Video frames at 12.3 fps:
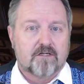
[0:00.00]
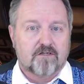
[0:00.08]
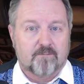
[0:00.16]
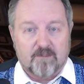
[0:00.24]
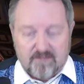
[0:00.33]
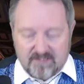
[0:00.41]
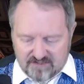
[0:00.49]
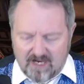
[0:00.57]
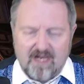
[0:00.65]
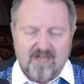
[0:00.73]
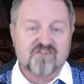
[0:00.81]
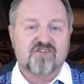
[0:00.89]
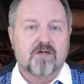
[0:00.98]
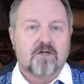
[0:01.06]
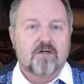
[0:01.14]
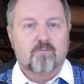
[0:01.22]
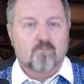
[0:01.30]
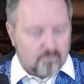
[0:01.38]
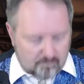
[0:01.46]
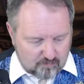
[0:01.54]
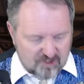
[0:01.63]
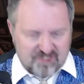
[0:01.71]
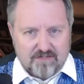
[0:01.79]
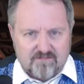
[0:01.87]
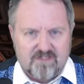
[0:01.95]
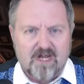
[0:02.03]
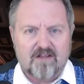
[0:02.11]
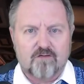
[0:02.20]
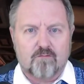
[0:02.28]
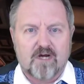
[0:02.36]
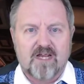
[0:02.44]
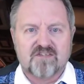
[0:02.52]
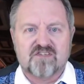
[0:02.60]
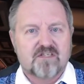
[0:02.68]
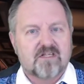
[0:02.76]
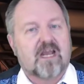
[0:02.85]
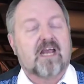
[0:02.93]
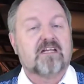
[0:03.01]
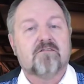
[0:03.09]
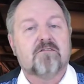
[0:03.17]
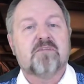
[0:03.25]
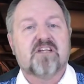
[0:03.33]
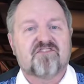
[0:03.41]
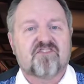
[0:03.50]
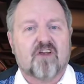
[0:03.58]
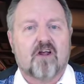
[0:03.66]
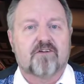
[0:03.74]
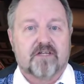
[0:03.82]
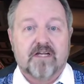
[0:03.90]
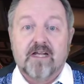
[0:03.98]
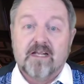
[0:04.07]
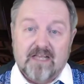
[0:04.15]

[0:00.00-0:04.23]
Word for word: You may be doxxed, receive death threats, and even be assaulted.